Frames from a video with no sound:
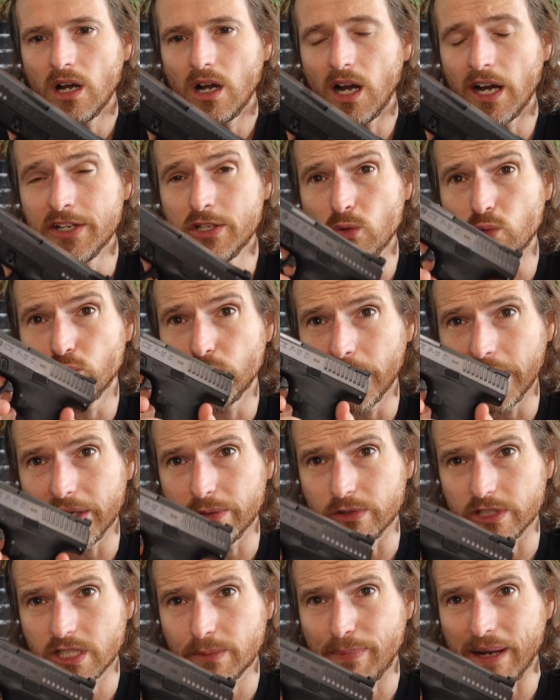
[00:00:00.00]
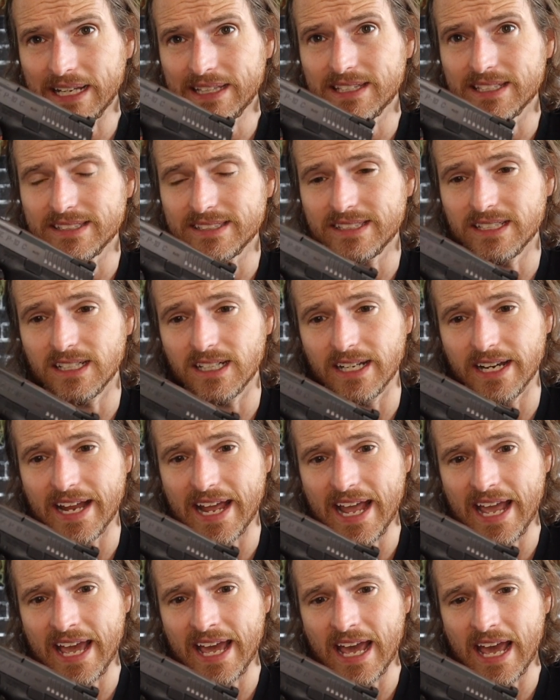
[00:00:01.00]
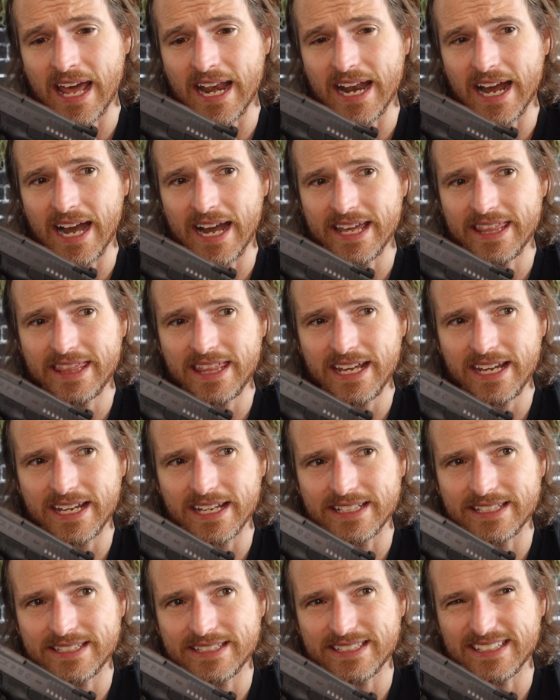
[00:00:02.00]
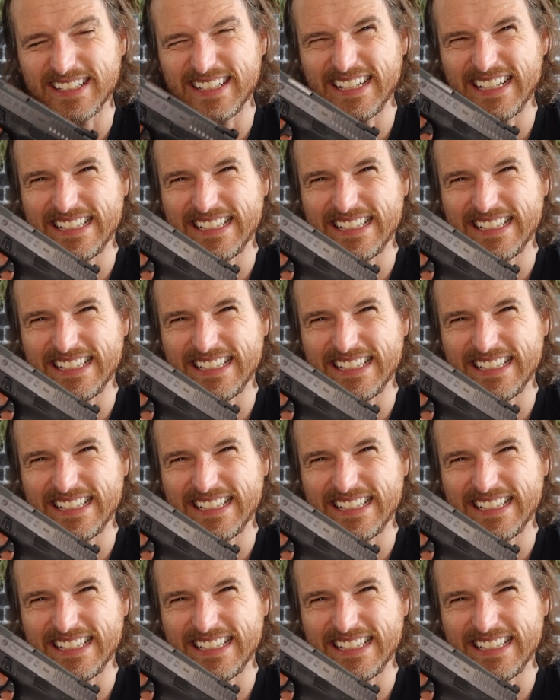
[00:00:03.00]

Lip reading: really respect this gun, and I think it's